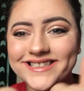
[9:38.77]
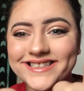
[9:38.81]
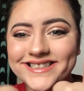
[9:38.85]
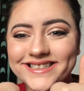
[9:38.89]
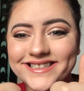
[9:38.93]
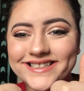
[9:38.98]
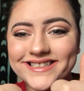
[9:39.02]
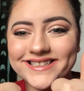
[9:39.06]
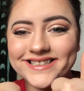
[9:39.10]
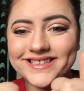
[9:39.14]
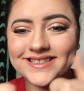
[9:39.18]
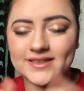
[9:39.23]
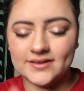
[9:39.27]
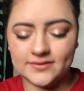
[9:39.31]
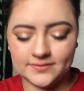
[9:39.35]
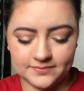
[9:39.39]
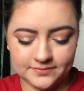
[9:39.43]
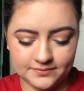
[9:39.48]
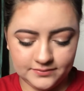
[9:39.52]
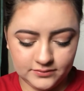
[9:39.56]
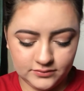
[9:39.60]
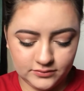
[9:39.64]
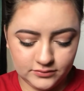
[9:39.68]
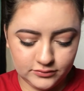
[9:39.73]
Alright, you
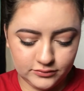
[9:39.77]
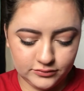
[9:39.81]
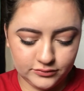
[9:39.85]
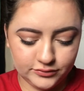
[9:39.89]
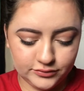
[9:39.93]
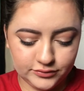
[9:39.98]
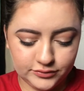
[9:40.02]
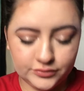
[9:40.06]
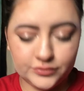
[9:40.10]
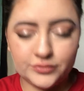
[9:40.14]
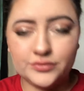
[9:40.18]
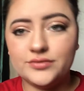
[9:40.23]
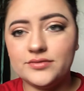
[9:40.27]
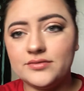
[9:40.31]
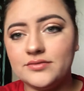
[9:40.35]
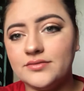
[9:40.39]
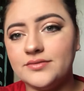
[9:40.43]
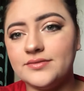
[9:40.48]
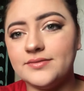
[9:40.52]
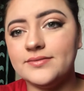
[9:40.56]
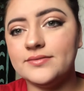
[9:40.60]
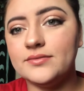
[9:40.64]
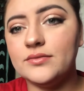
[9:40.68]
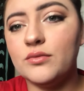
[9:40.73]
guys, give this video a huge
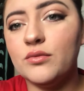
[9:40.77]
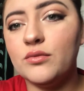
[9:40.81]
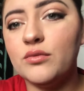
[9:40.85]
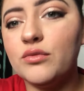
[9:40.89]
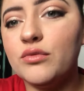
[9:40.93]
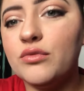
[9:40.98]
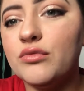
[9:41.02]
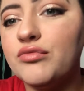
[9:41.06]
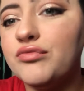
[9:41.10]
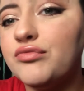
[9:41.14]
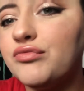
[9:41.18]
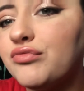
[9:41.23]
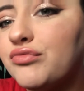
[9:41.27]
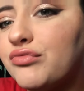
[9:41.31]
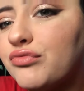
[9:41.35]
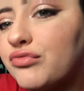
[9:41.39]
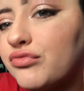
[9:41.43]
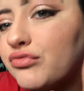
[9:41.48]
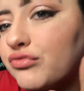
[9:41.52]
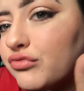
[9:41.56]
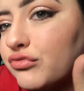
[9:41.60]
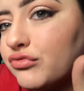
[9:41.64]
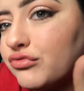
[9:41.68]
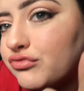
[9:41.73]
thumbs up,
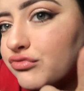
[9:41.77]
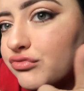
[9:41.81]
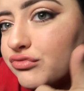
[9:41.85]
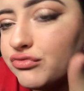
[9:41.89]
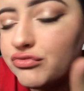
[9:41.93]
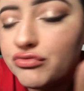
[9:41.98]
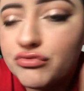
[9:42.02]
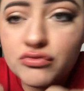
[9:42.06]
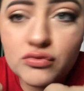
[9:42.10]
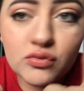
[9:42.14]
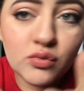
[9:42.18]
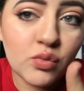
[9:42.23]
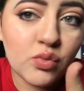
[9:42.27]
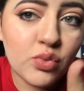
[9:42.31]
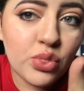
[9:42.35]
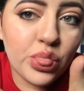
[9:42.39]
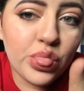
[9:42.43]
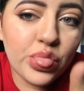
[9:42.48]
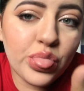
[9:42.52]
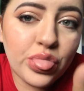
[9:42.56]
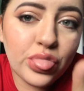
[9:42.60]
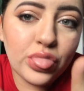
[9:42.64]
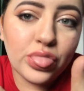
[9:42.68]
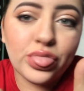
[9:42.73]
subscribe if you haven't
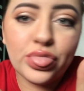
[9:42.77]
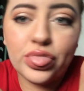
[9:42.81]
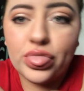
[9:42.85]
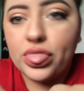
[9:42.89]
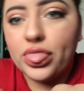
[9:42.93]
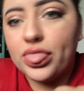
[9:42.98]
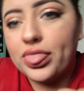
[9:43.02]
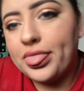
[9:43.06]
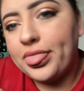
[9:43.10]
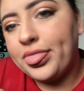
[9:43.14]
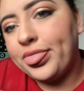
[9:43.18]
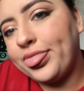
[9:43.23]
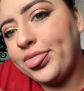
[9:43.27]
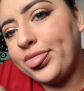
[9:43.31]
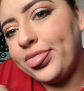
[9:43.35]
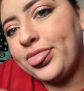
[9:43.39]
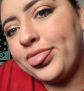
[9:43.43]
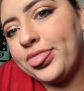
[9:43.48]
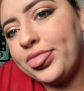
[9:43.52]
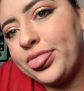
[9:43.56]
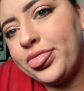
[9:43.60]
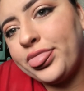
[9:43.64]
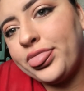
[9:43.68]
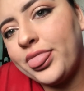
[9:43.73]
already, and I will catch you
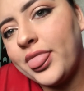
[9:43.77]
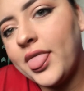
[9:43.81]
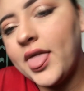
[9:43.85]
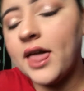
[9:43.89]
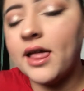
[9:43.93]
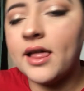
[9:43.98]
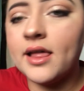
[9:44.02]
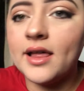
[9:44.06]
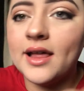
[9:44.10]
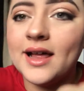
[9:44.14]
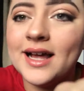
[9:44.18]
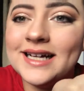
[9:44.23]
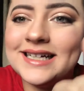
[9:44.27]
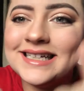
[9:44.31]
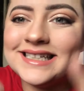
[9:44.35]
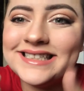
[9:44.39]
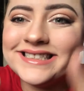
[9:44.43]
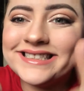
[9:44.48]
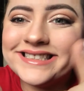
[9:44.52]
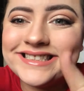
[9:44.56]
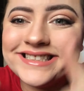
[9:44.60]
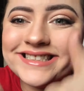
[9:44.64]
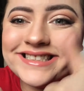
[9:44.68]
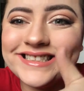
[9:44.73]
guys in the next
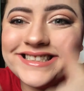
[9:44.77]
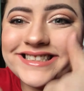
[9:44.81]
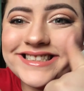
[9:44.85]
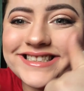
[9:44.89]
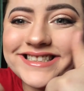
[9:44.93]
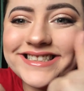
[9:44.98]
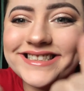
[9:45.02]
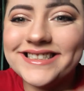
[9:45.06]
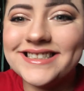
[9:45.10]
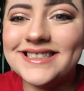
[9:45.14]
one.